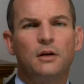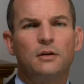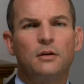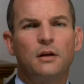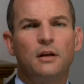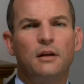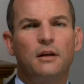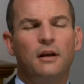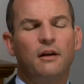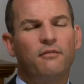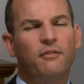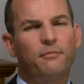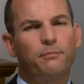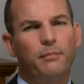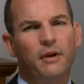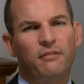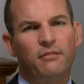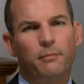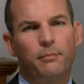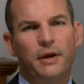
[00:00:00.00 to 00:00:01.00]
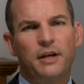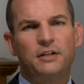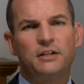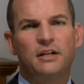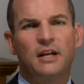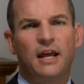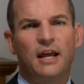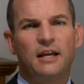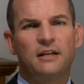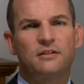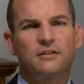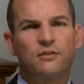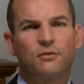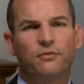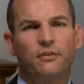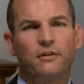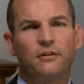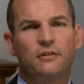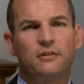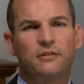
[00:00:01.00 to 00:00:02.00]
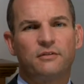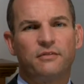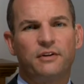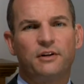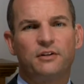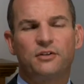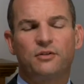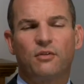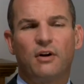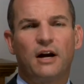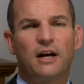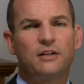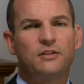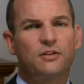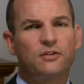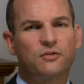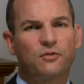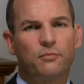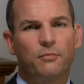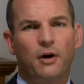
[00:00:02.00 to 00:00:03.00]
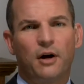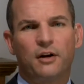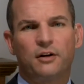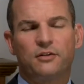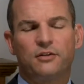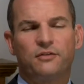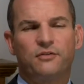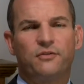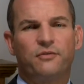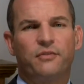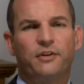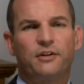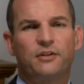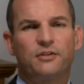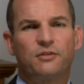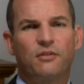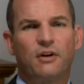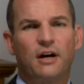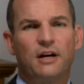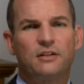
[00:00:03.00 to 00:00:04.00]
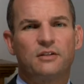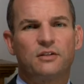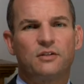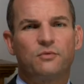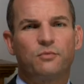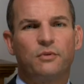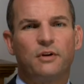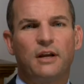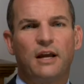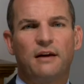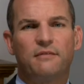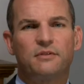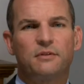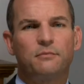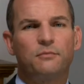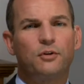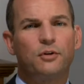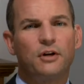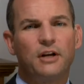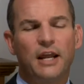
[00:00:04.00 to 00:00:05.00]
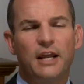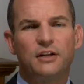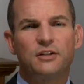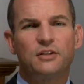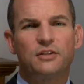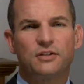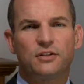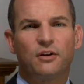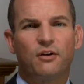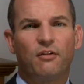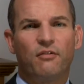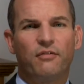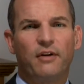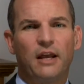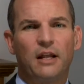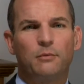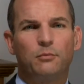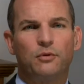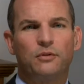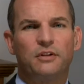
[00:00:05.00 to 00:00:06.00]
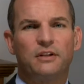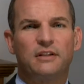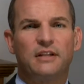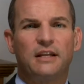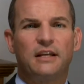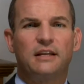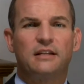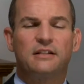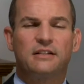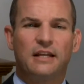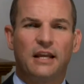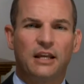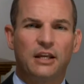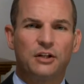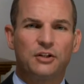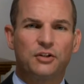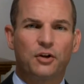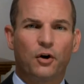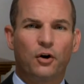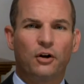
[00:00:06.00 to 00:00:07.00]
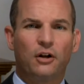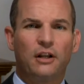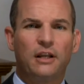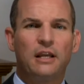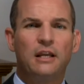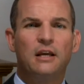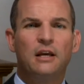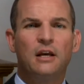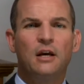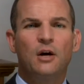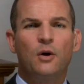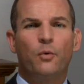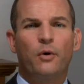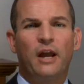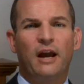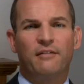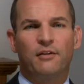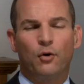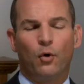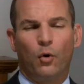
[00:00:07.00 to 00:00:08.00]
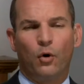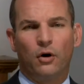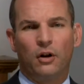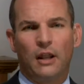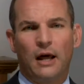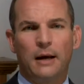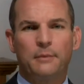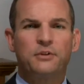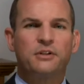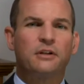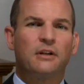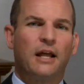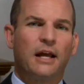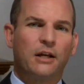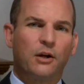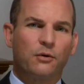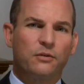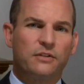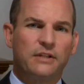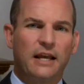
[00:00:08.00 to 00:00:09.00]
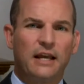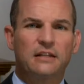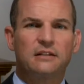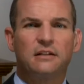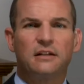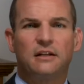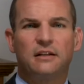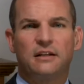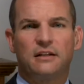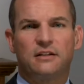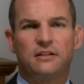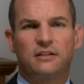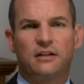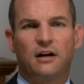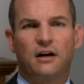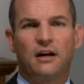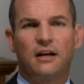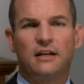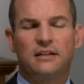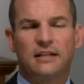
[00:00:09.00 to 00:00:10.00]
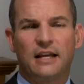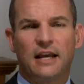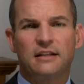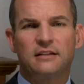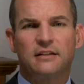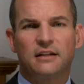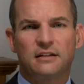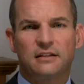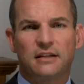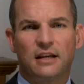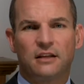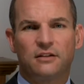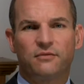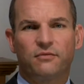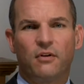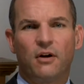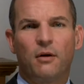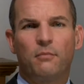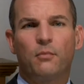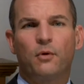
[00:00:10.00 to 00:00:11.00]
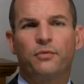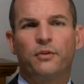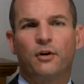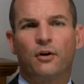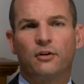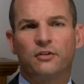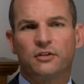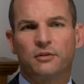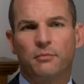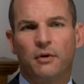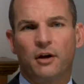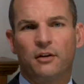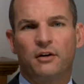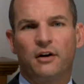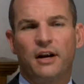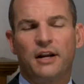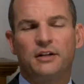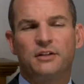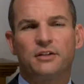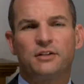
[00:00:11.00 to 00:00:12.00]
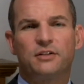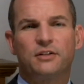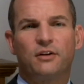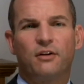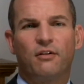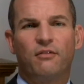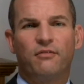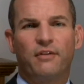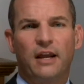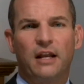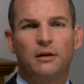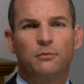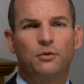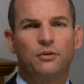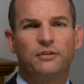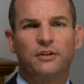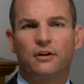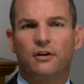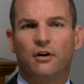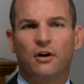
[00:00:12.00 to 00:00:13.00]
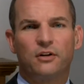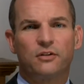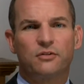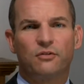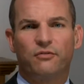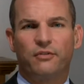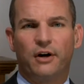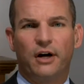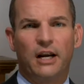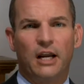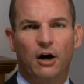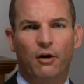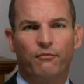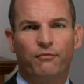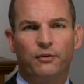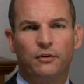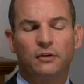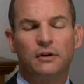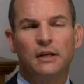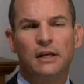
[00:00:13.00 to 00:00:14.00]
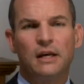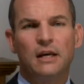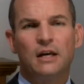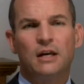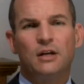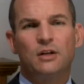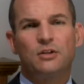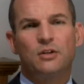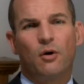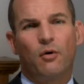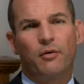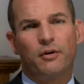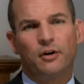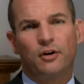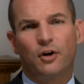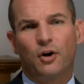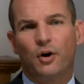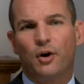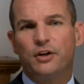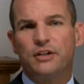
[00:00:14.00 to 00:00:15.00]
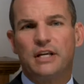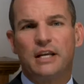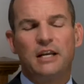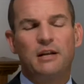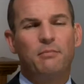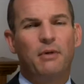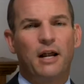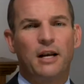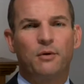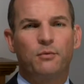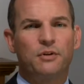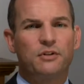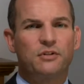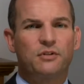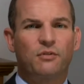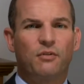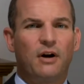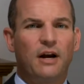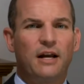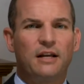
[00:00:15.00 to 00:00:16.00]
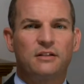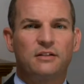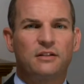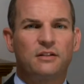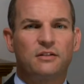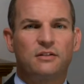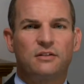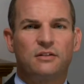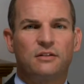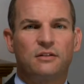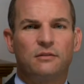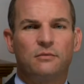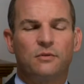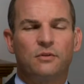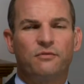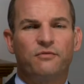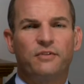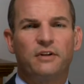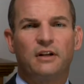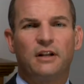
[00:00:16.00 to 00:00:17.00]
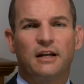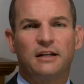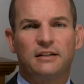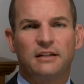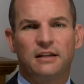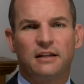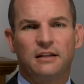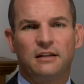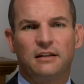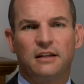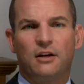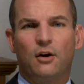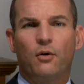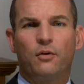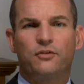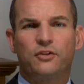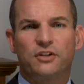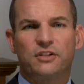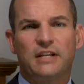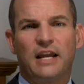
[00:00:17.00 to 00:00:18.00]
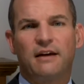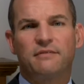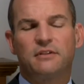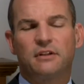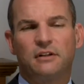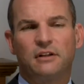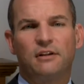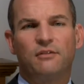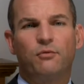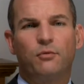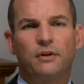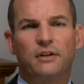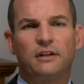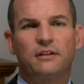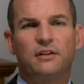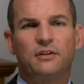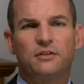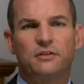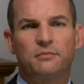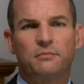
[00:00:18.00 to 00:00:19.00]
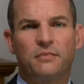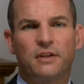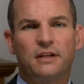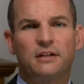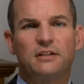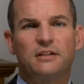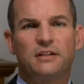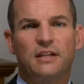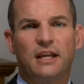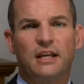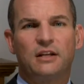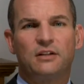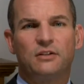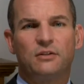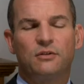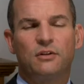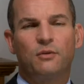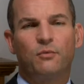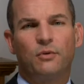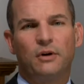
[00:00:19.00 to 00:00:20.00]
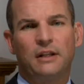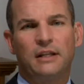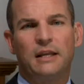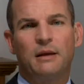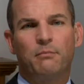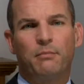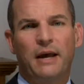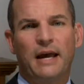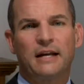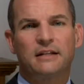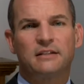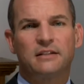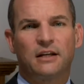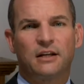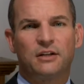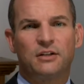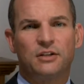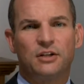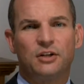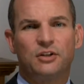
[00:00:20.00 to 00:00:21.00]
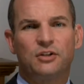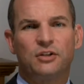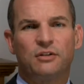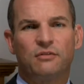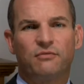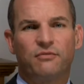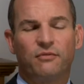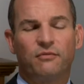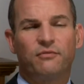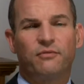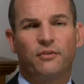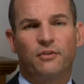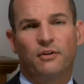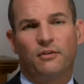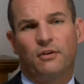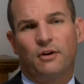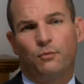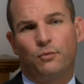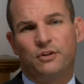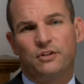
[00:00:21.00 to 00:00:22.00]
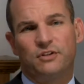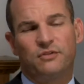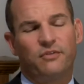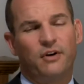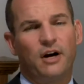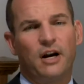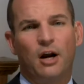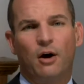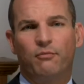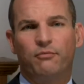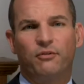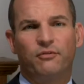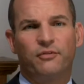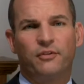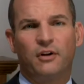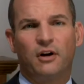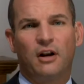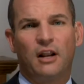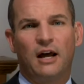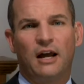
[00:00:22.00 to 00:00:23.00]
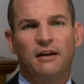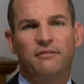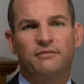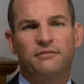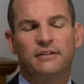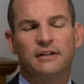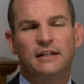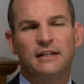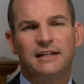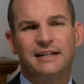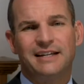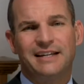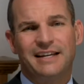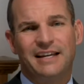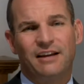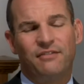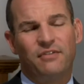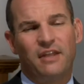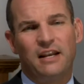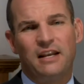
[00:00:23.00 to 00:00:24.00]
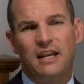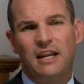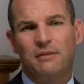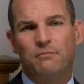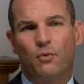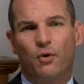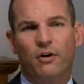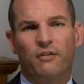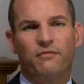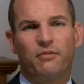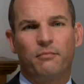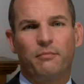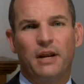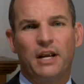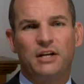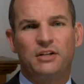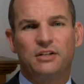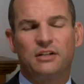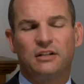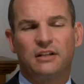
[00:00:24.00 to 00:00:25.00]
if a, if a patient has severe psoriasis or moderate to severe psoriasis, we have some good agents that are available that they can take internally. We have an oral option like Otezla that Sarah has had success from, but there are some other agents that are available that are also very helpful. So I would encourage anybody with psoriasis to, to feel like they, they don't just have to live with it. There's some things that they can do that really impacts the condition, for, for the, which is very helpful for their life. Mm -hmm. If they need more information,